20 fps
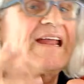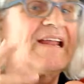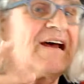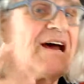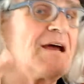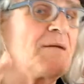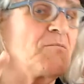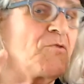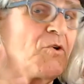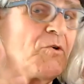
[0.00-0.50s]
and
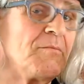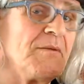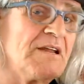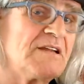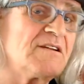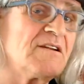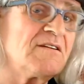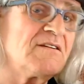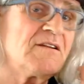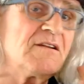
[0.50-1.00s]
I am
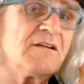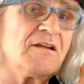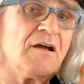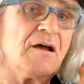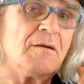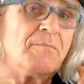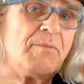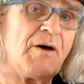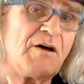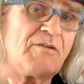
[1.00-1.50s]
committed,
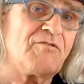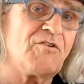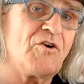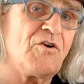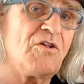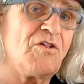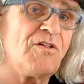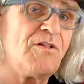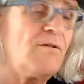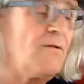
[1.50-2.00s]
above
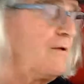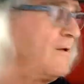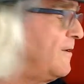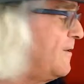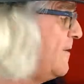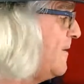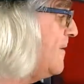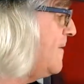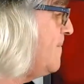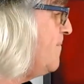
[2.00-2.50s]
all,
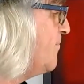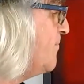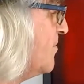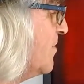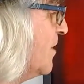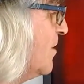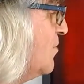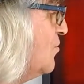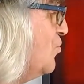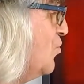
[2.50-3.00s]

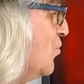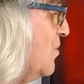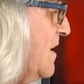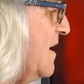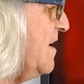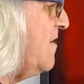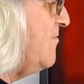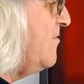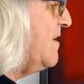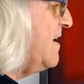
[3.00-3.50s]
to
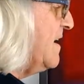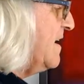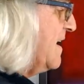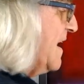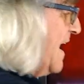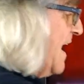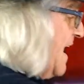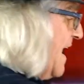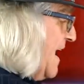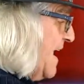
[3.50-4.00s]
leave it in
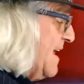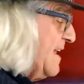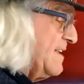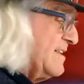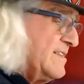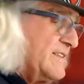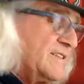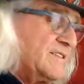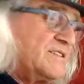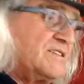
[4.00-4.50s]
the
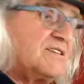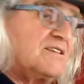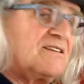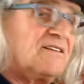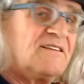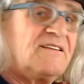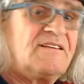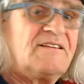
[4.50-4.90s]
hands